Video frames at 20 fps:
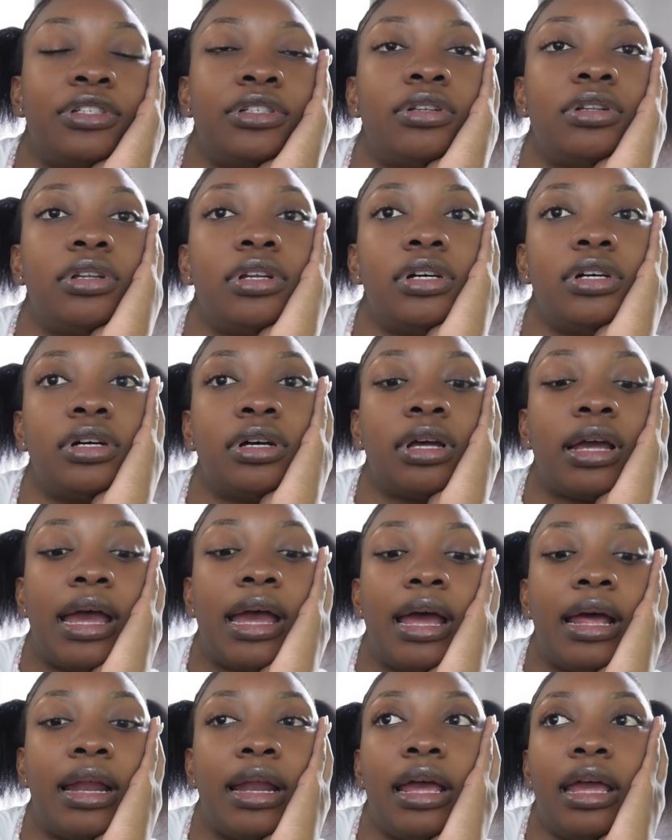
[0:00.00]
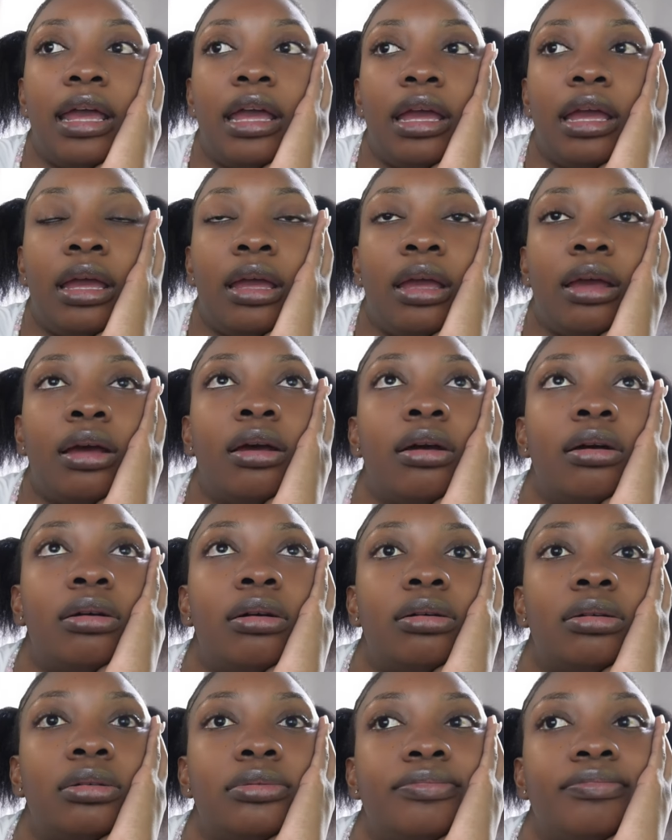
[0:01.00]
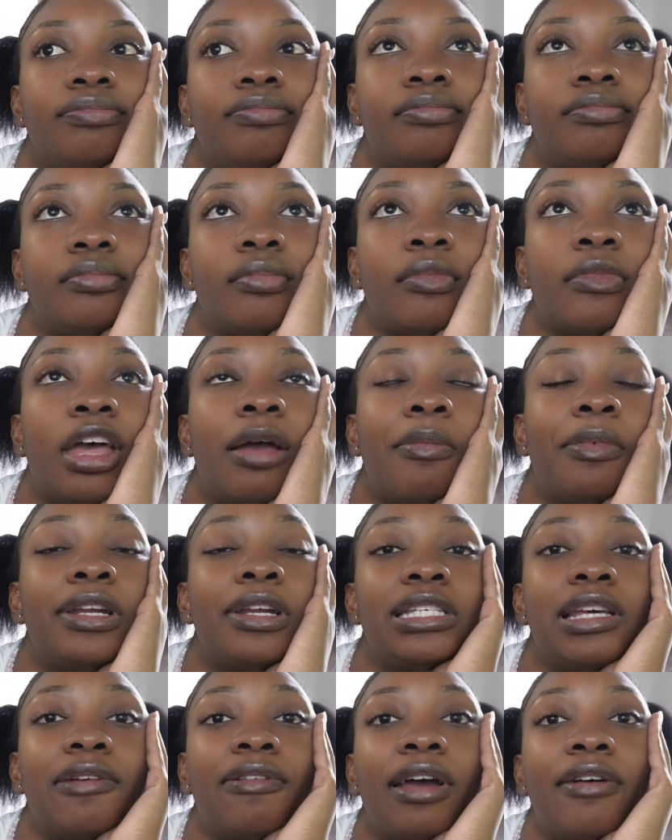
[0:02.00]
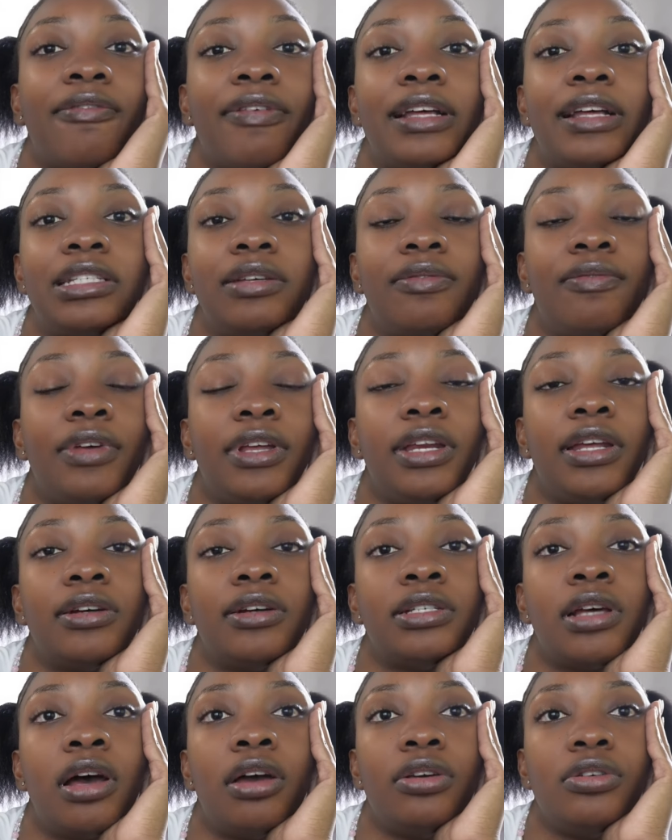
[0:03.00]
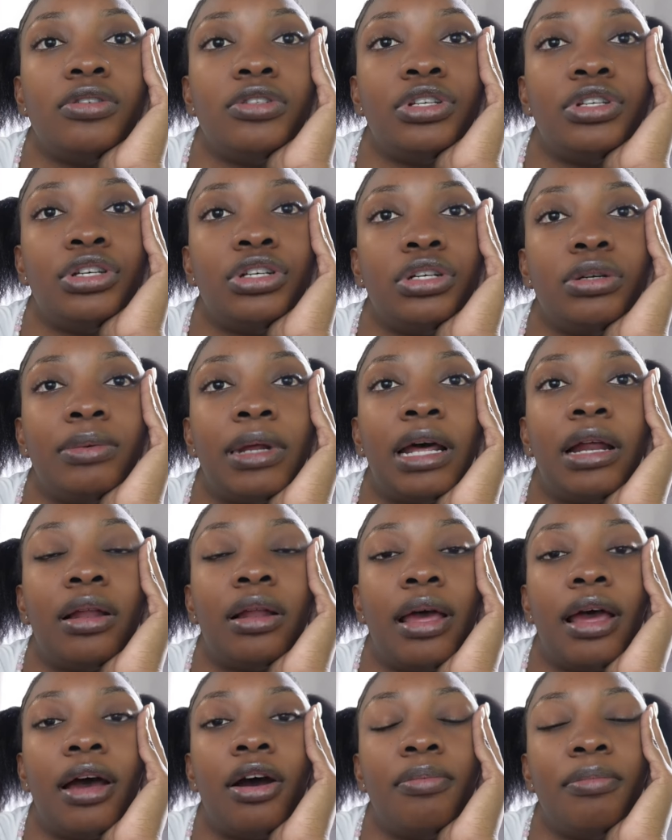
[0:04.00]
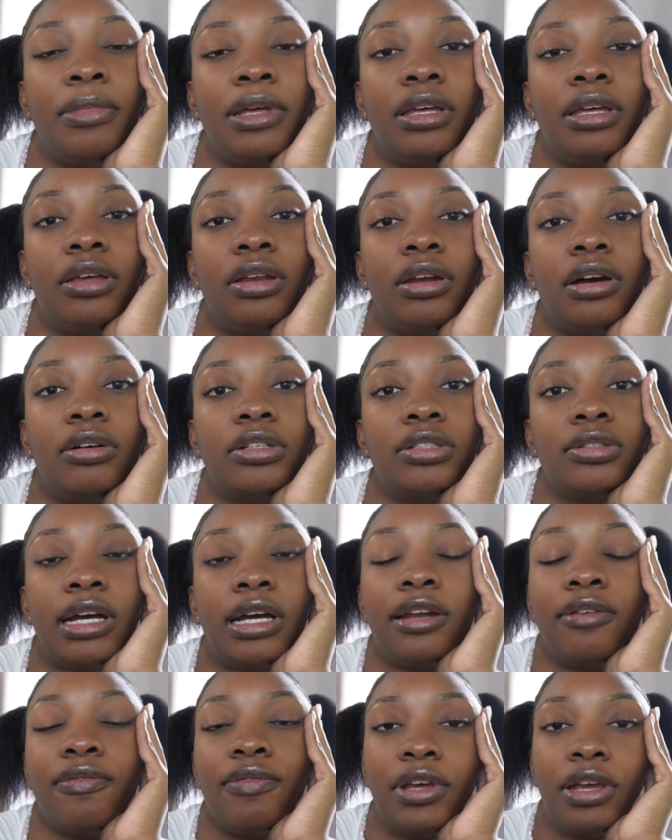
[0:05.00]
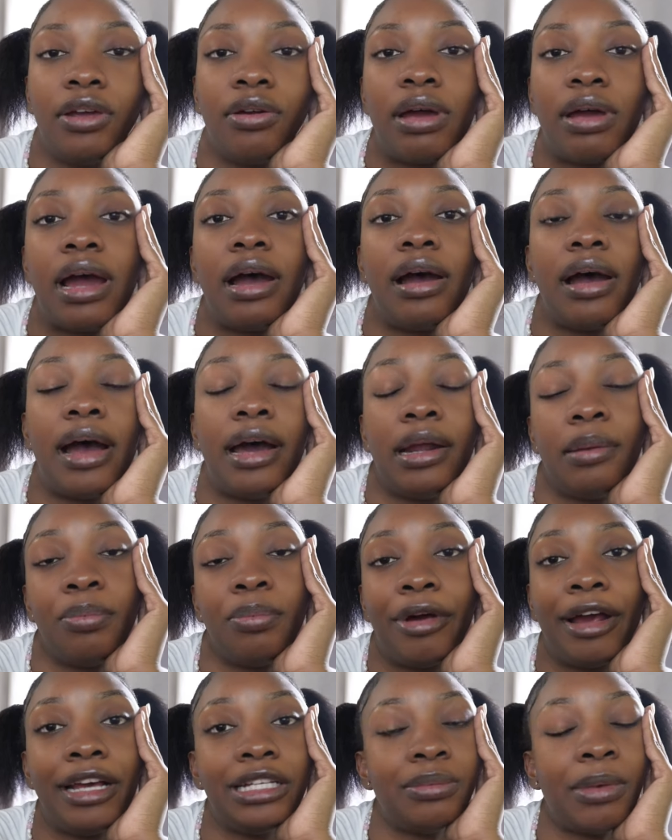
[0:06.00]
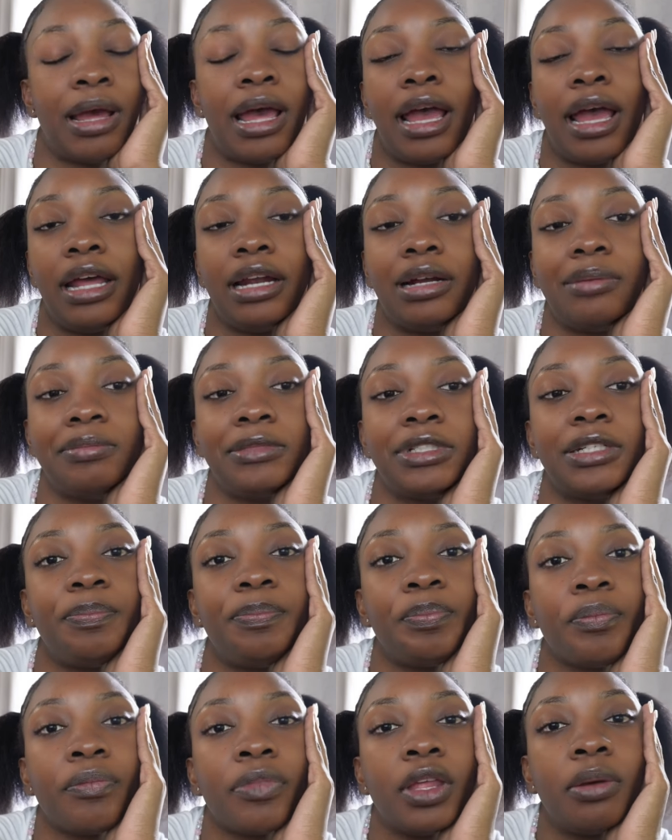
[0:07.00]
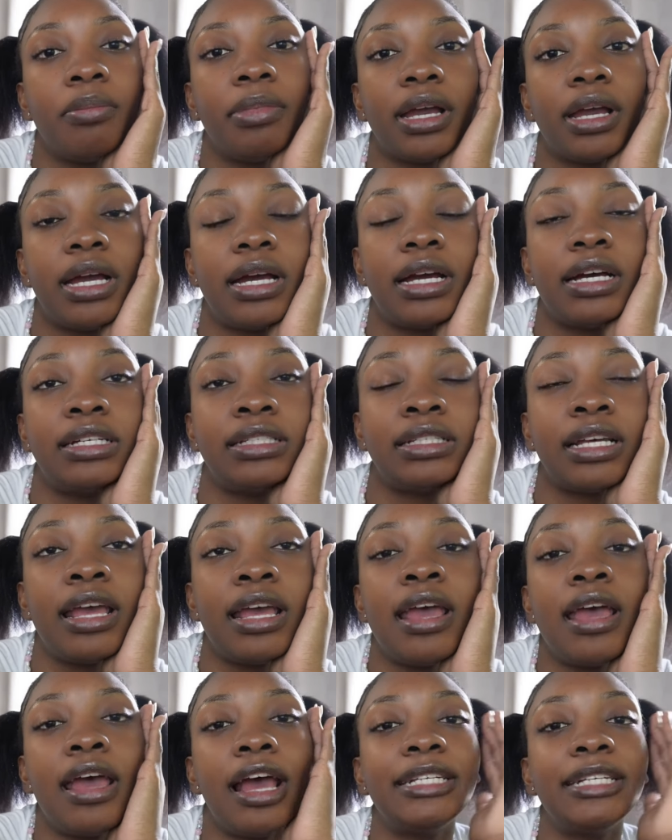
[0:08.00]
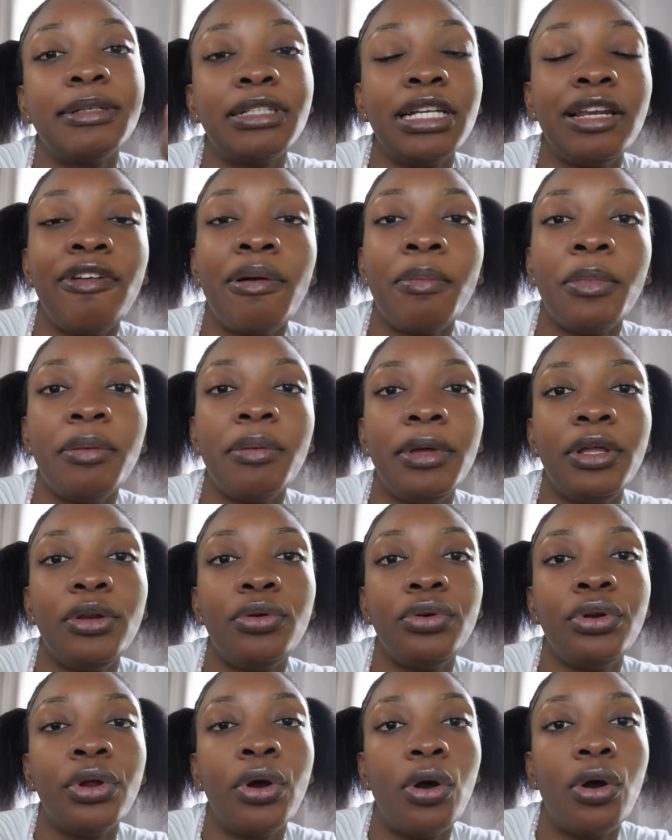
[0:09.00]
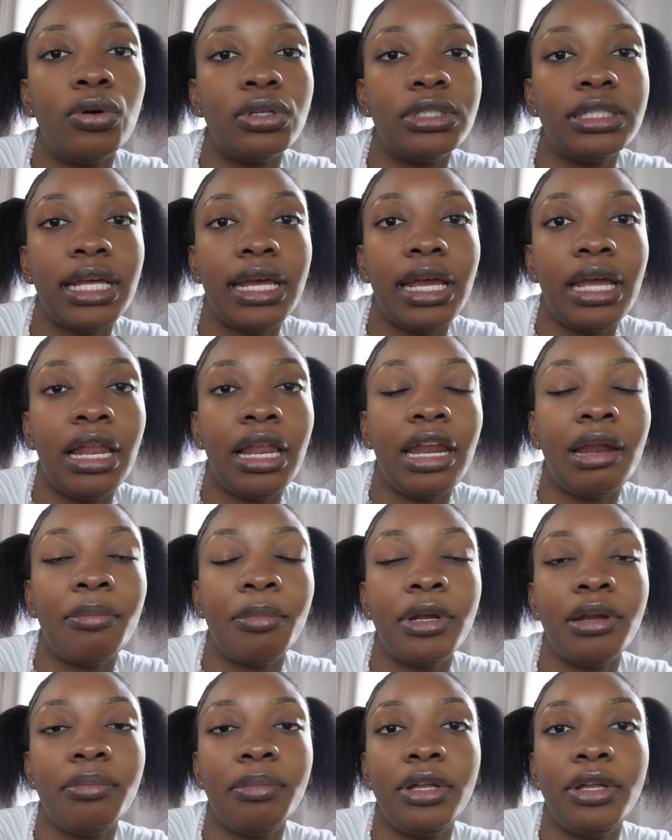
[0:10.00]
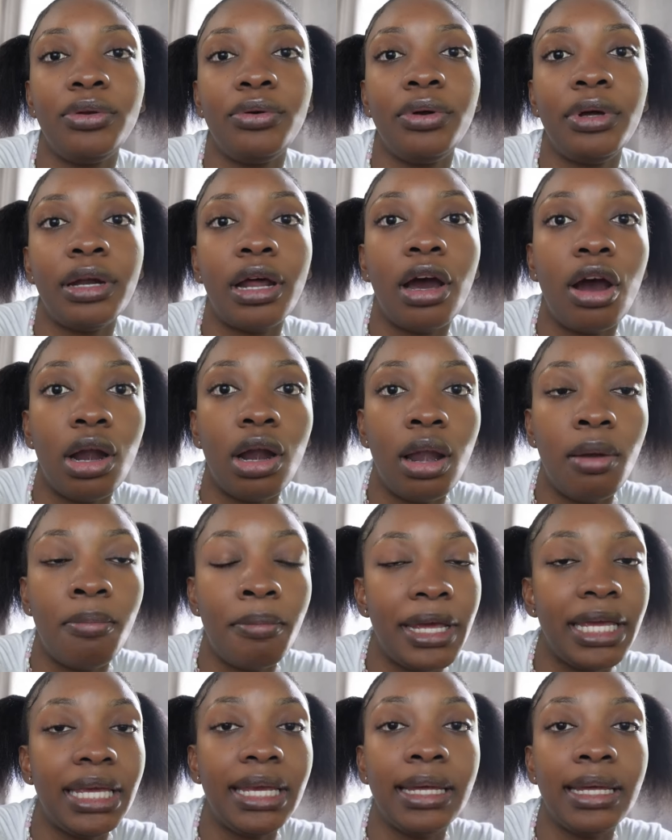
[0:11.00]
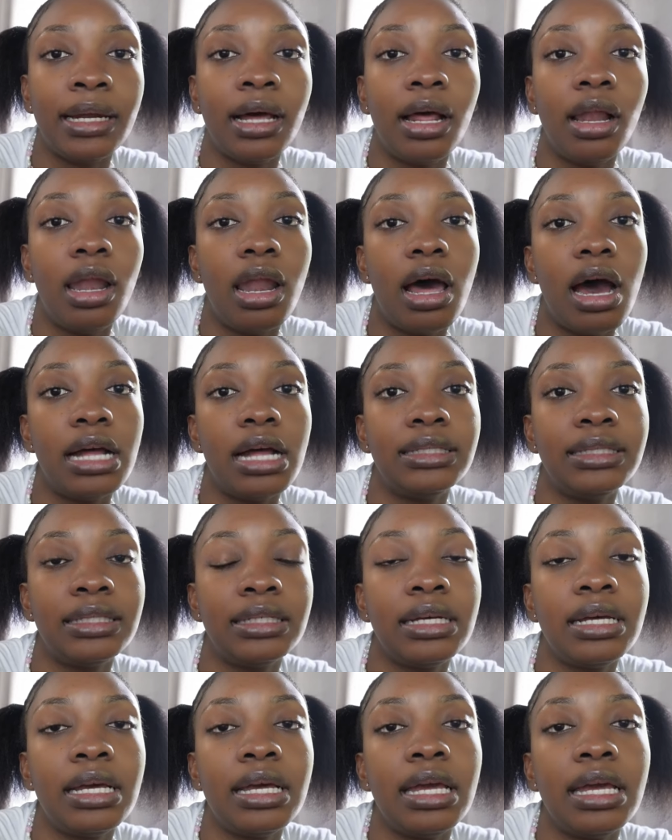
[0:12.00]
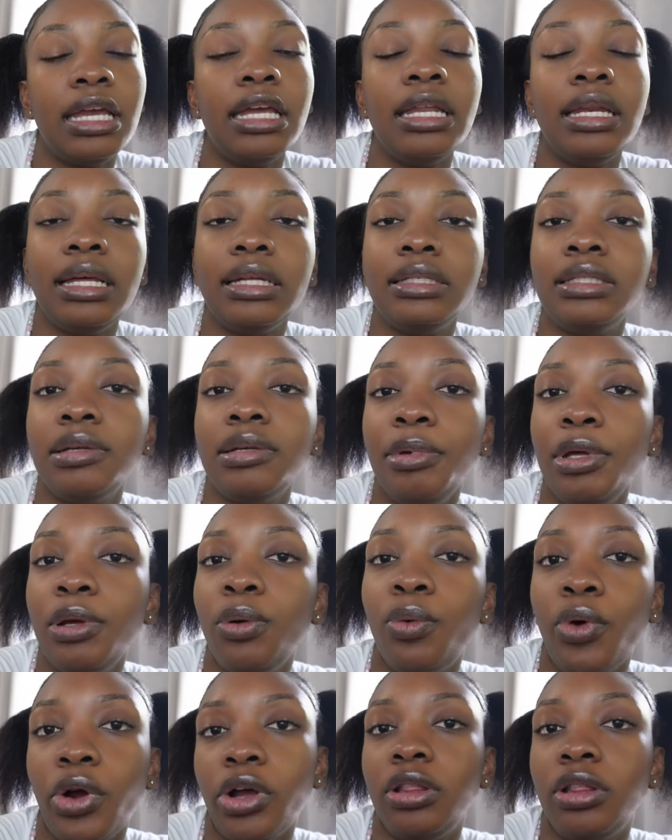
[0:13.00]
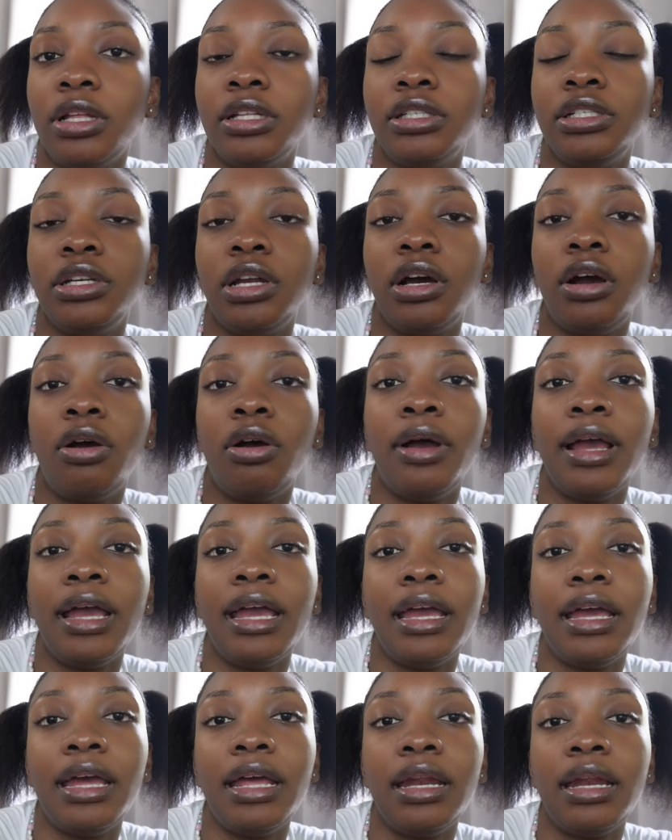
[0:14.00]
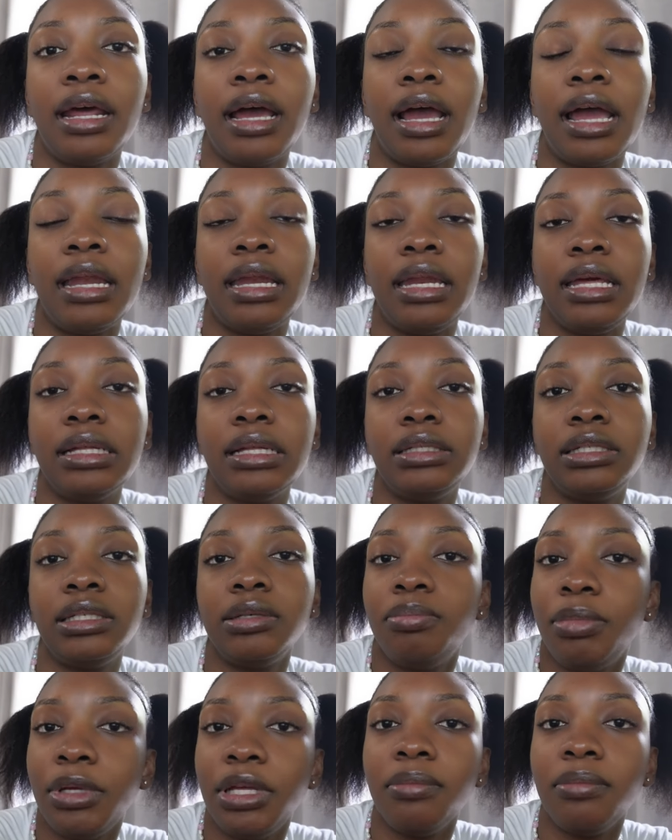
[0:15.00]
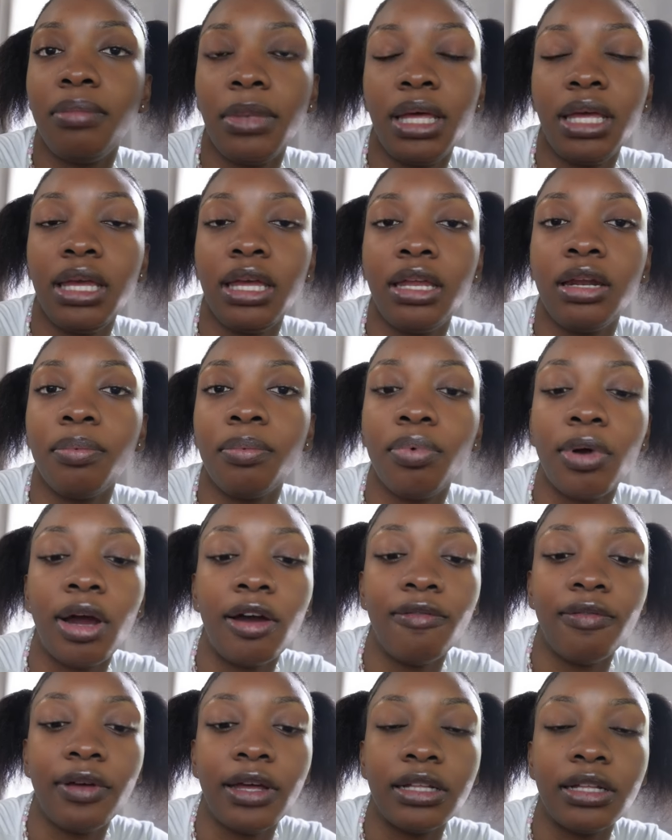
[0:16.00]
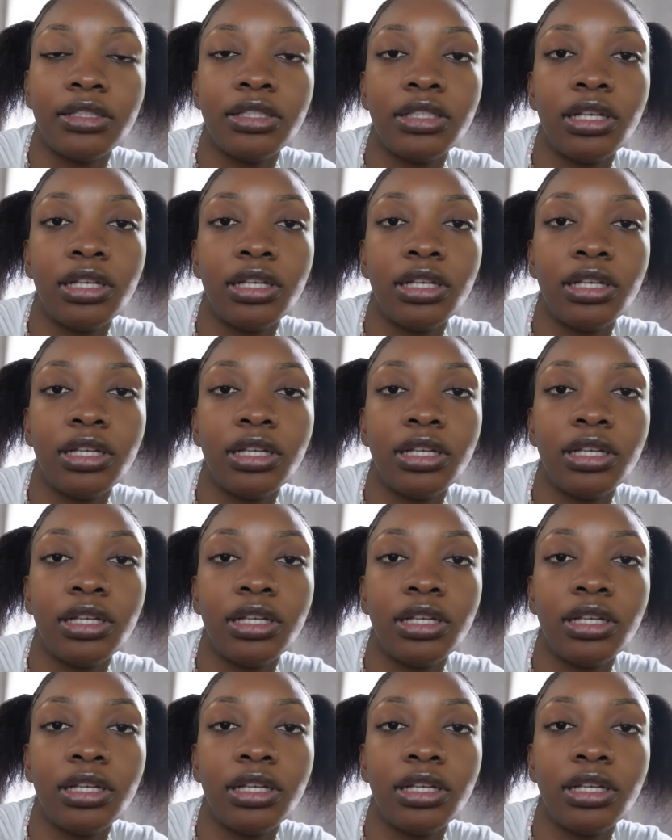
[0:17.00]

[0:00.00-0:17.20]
to look at a I'm gonna see if I can find some videos on YouTube that'll help me, you know, try to figure out how to price my items because especially if I'm gonna be doing wholesale and I'm gonna be doing uh, making a lot, it needs to be worth it, you know, and I need to be making a profit.